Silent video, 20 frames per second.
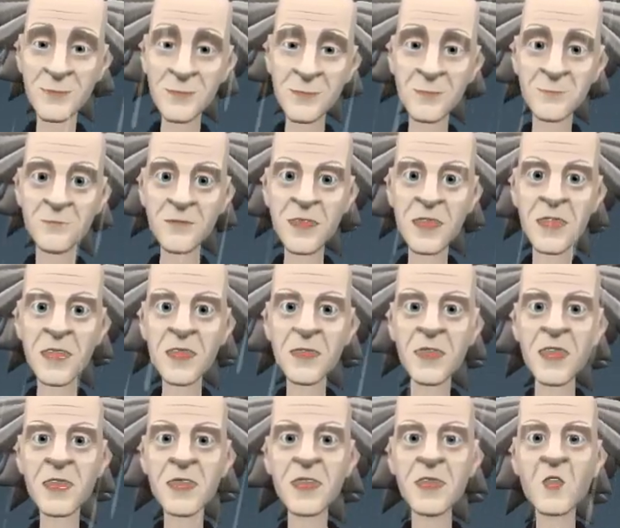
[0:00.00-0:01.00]
Valence
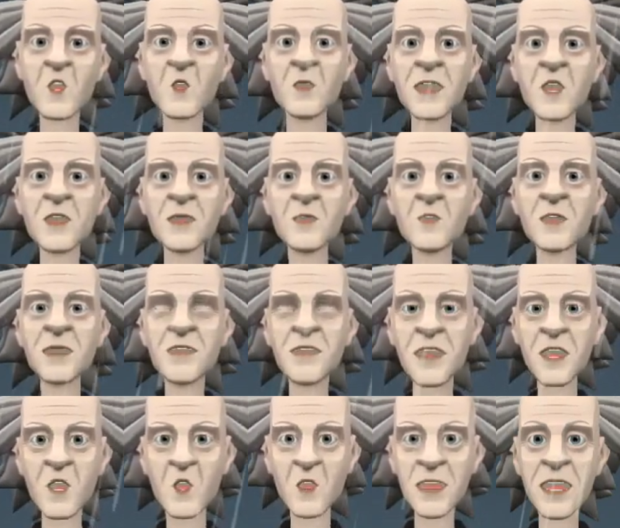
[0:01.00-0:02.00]
electrons are only
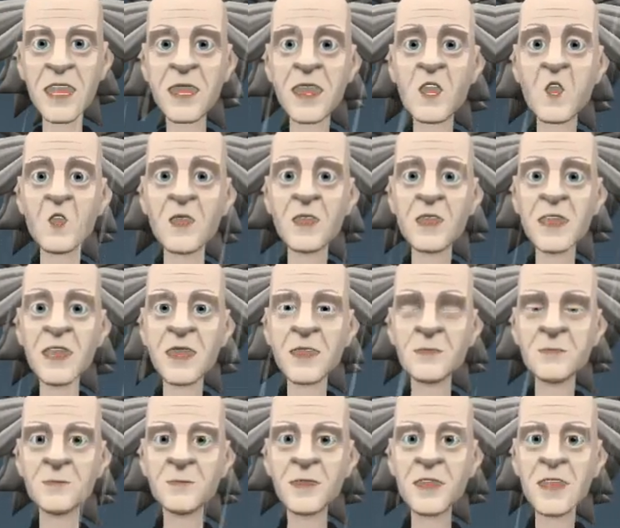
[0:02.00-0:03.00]
found in the outer shell,
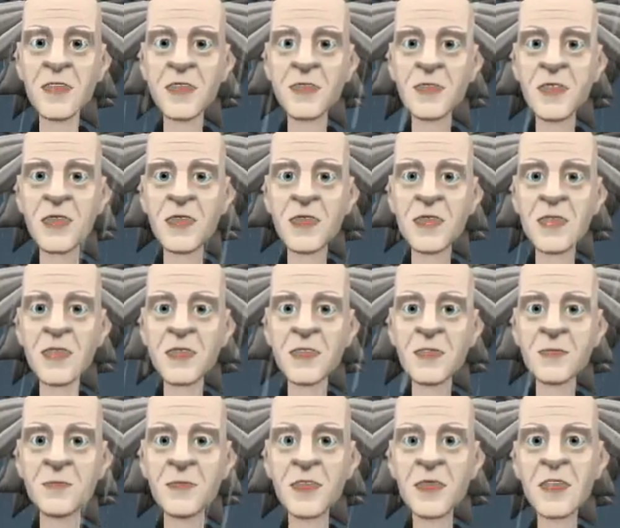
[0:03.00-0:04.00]
unless it is a
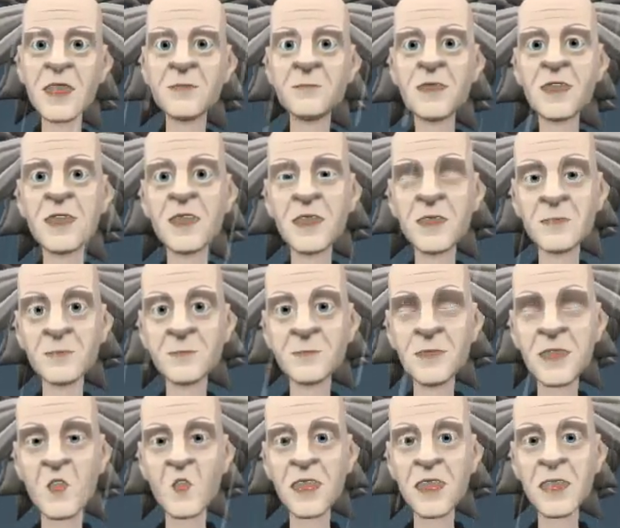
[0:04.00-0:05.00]
transition metal,
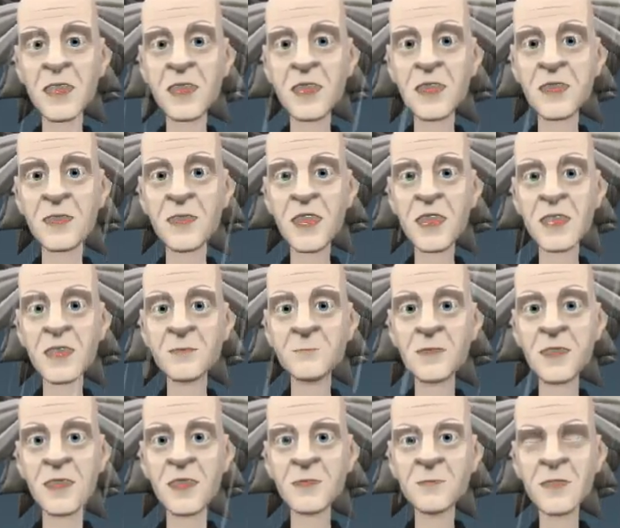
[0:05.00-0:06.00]
in which case it can be
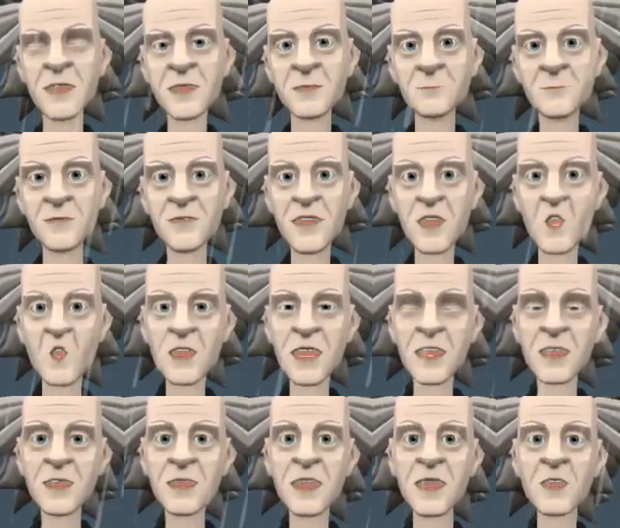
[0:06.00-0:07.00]
sometimes found in
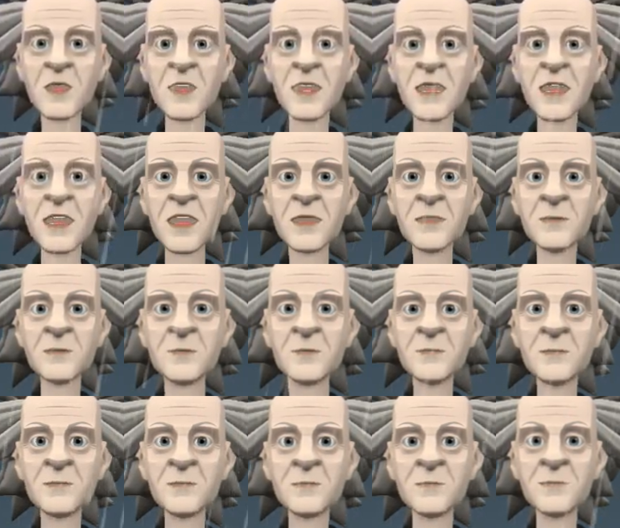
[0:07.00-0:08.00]
an inner shell.
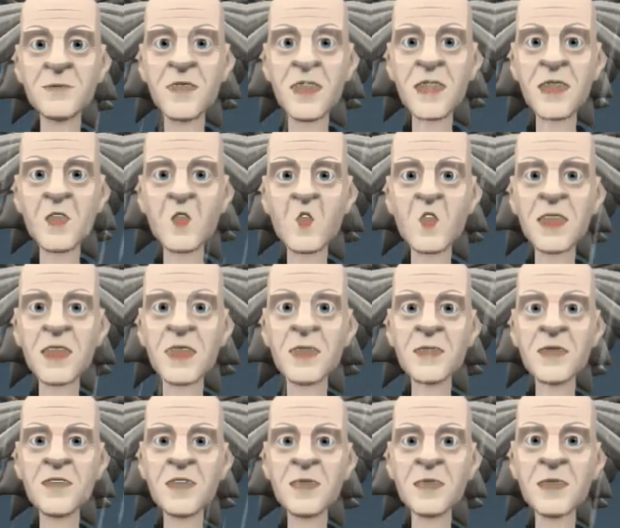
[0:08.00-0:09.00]
If the nucleus
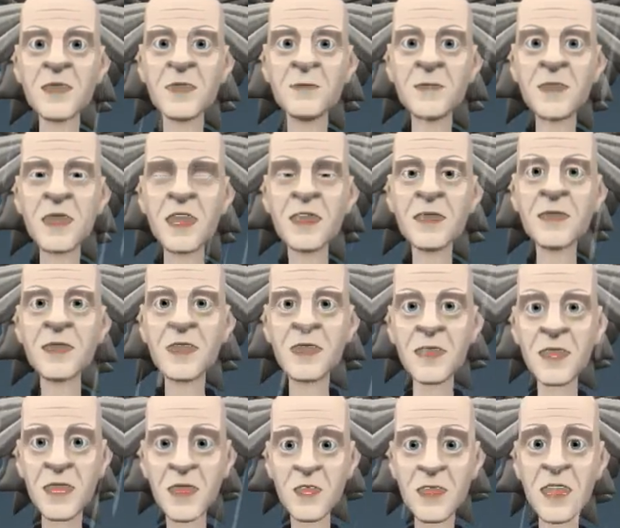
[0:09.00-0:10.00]
of an atom is the
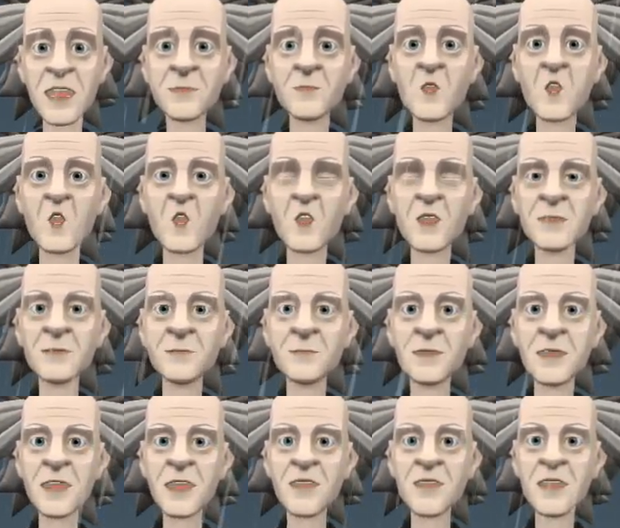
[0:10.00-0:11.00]
structure in a bond,
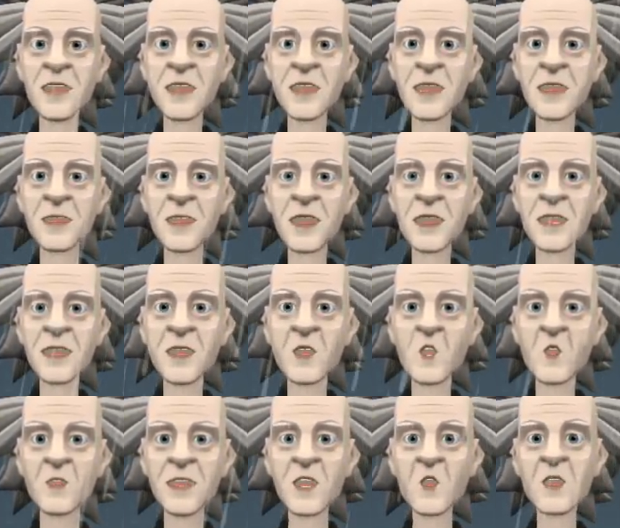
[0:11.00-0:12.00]
then valence
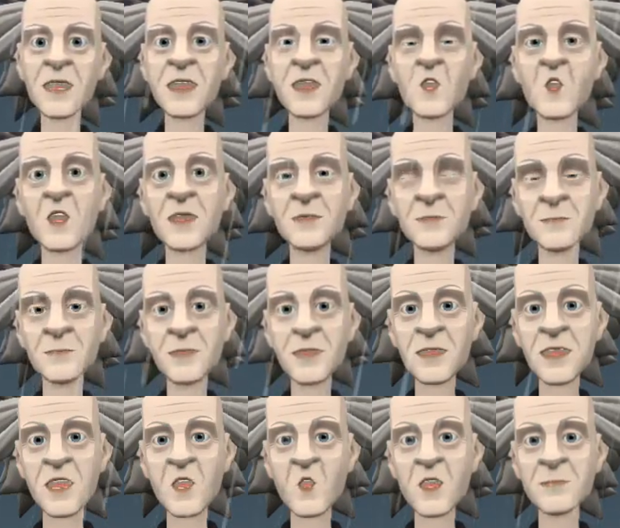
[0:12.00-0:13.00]
electrons are the glue, and
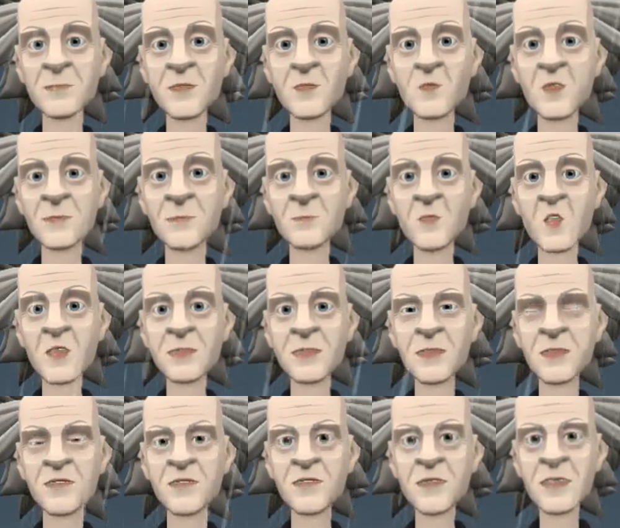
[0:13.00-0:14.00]
are the most
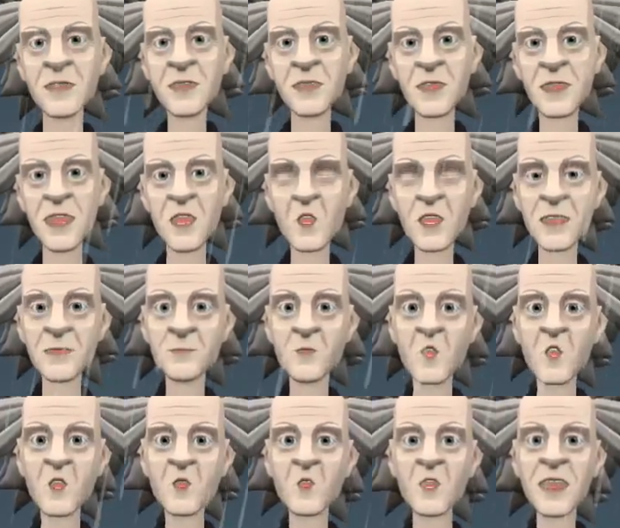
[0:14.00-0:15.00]
important factor in what
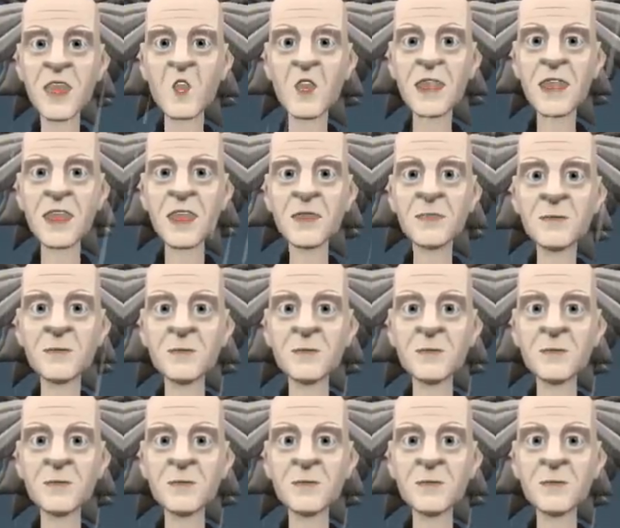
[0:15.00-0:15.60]
bonds with what.